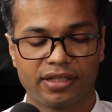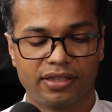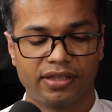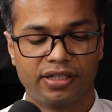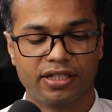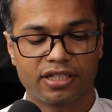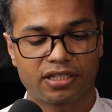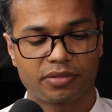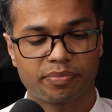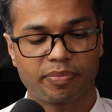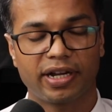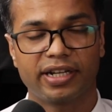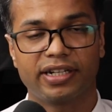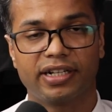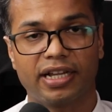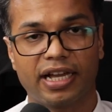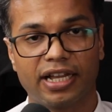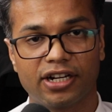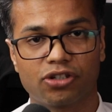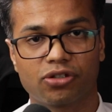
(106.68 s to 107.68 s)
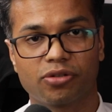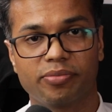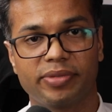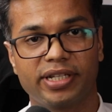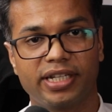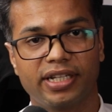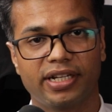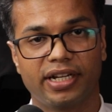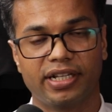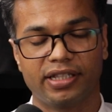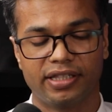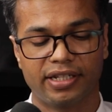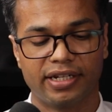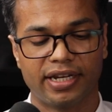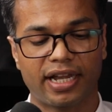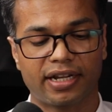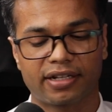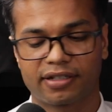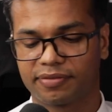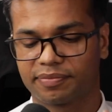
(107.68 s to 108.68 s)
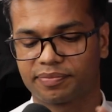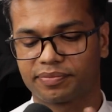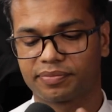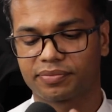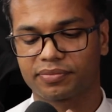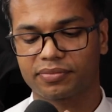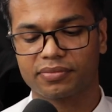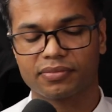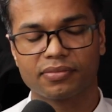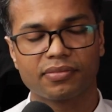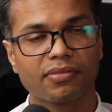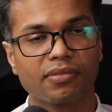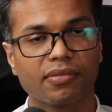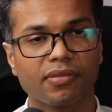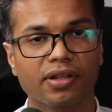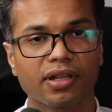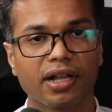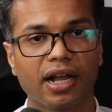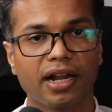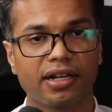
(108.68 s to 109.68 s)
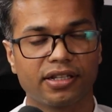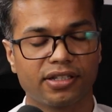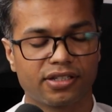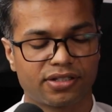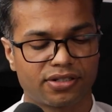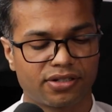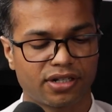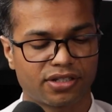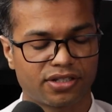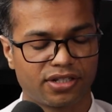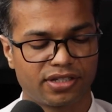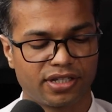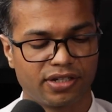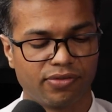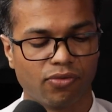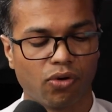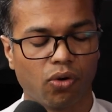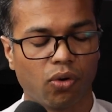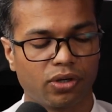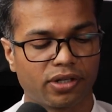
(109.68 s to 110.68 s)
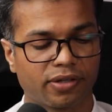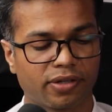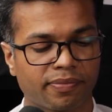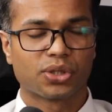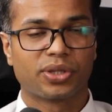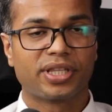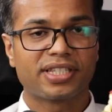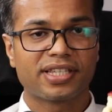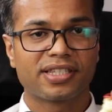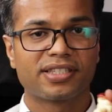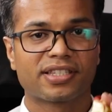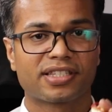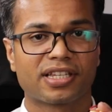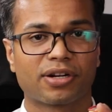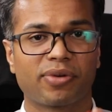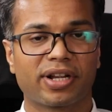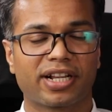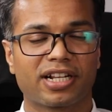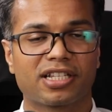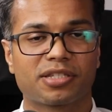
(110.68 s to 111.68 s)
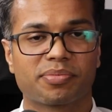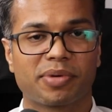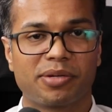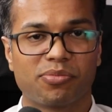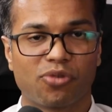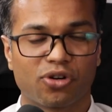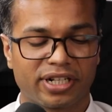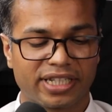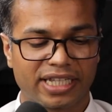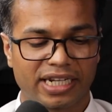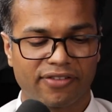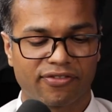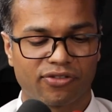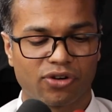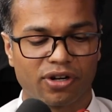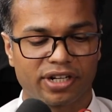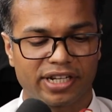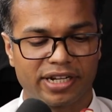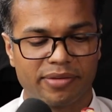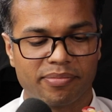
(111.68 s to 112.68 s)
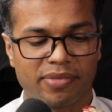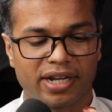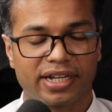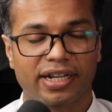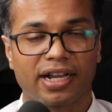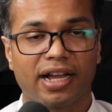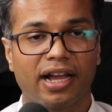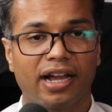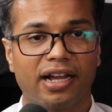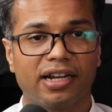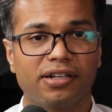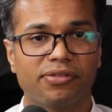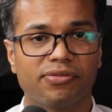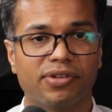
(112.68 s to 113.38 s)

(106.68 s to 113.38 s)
the spinal anatomy in the neck and the structures involved. So this is the cervical spine model that I've got in my hand,